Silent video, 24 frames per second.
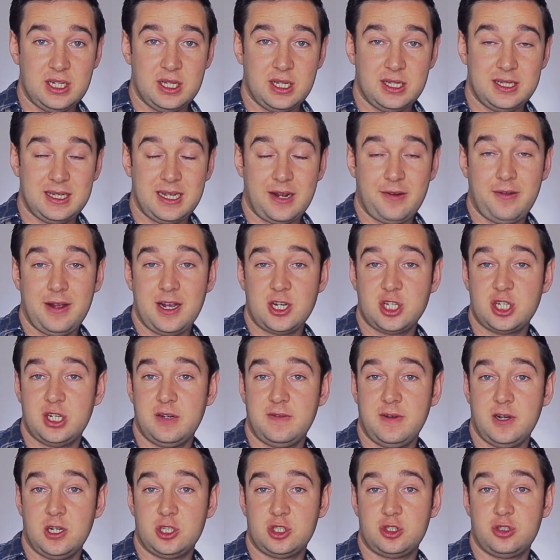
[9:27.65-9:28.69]
the direction of
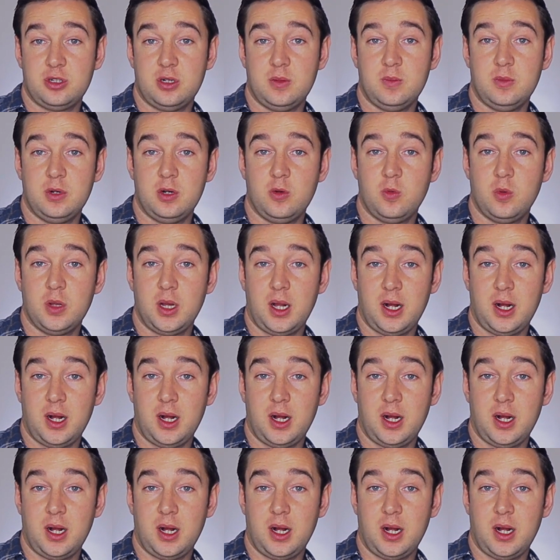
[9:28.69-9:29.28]
our strum will